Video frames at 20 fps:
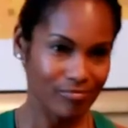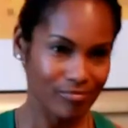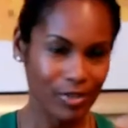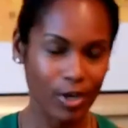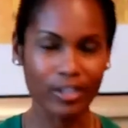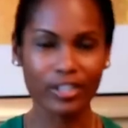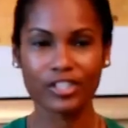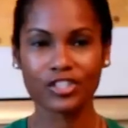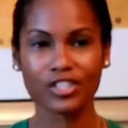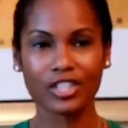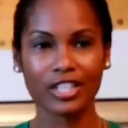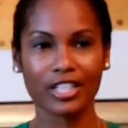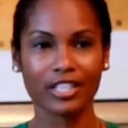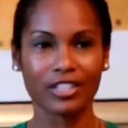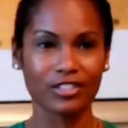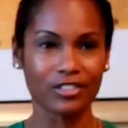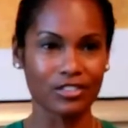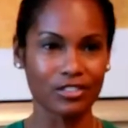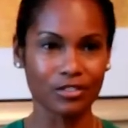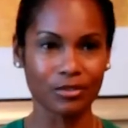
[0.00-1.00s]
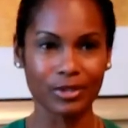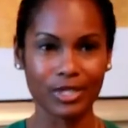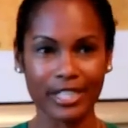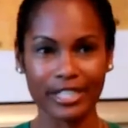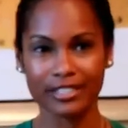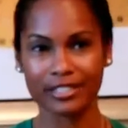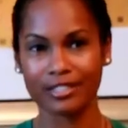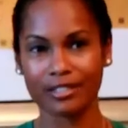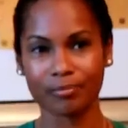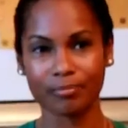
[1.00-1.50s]
auditioning and doing,
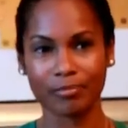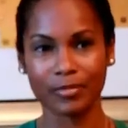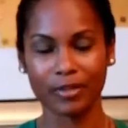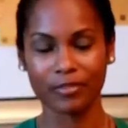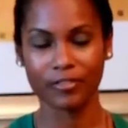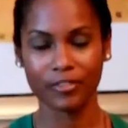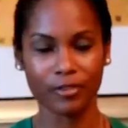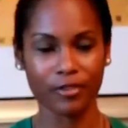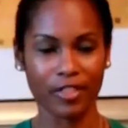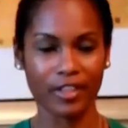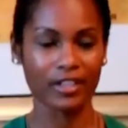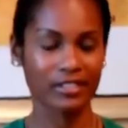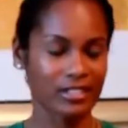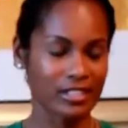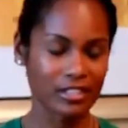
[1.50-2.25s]
I did a few things.